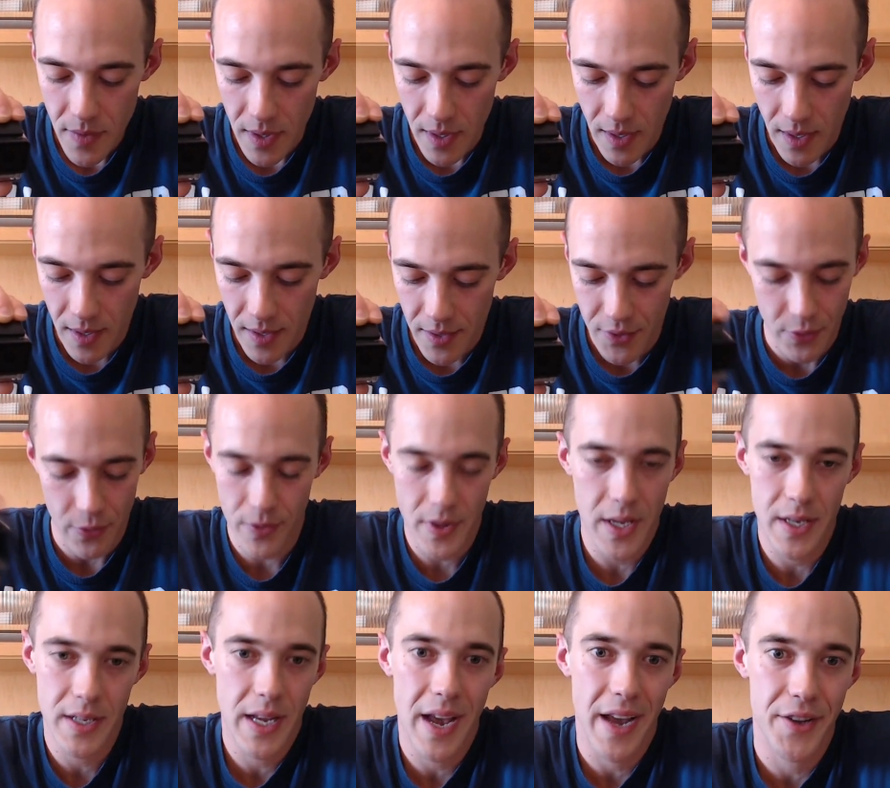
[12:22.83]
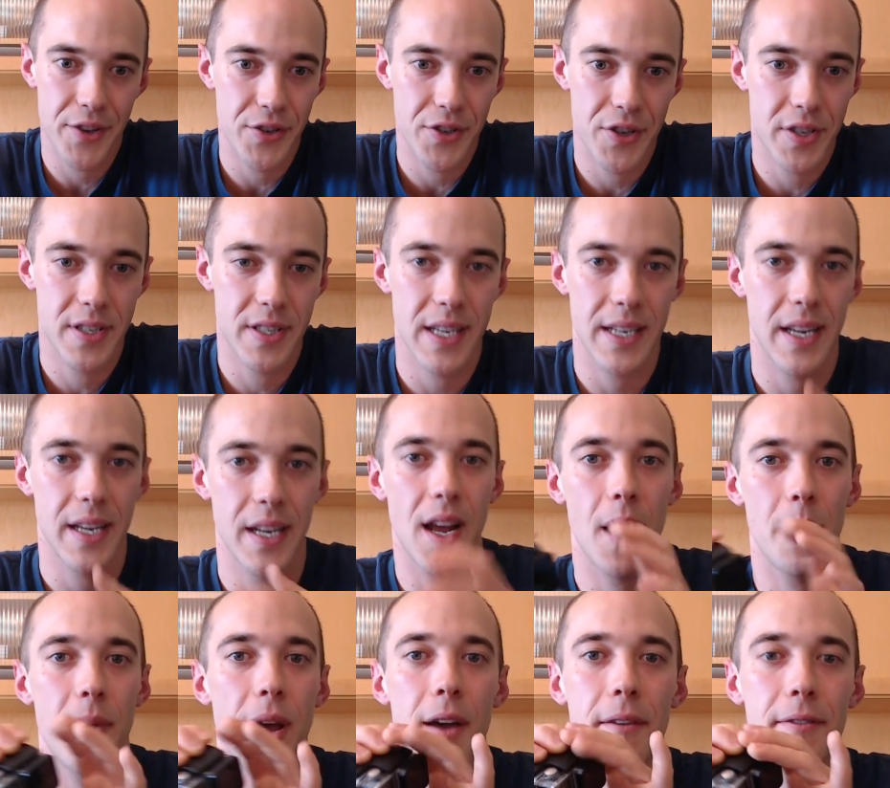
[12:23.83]
So then, yeah, you just sync it
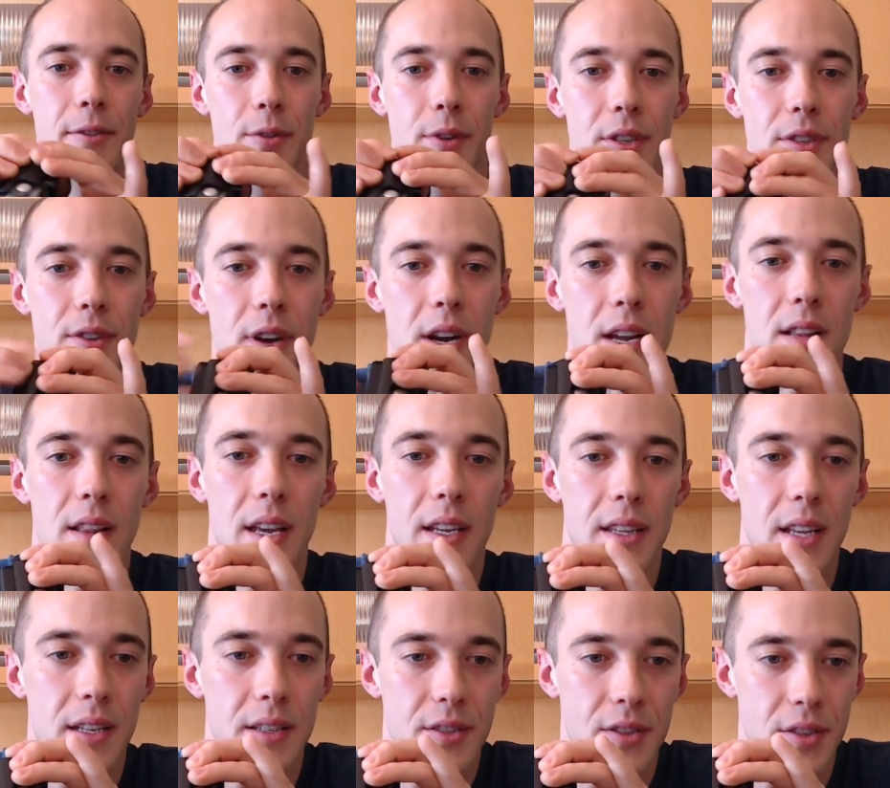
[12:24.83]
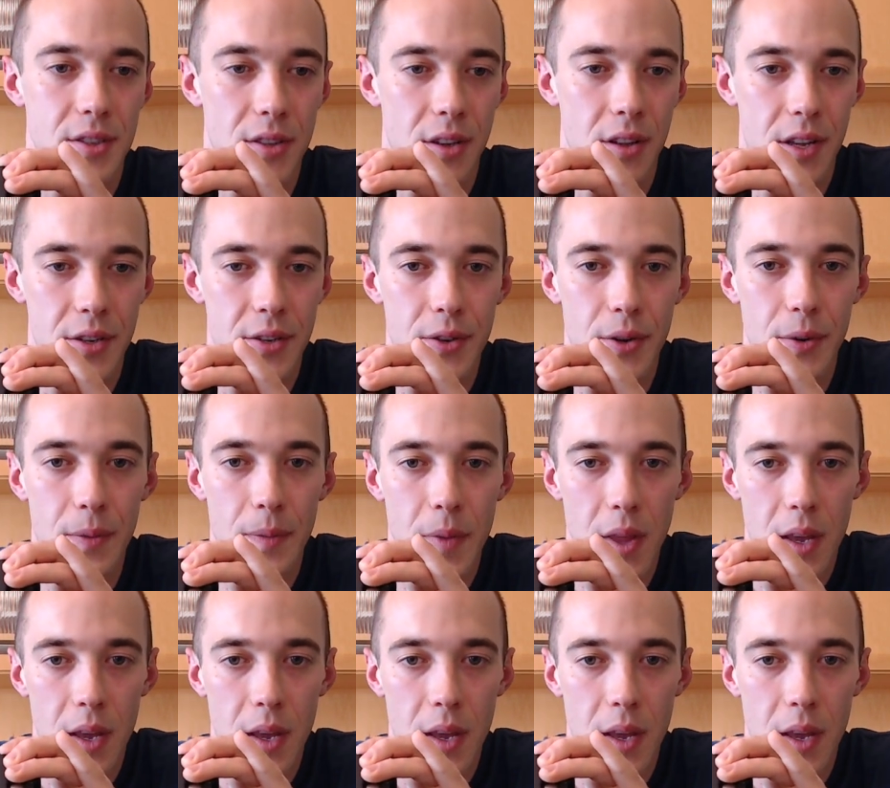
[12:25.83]
up afterwards, right? Like that's just all I do.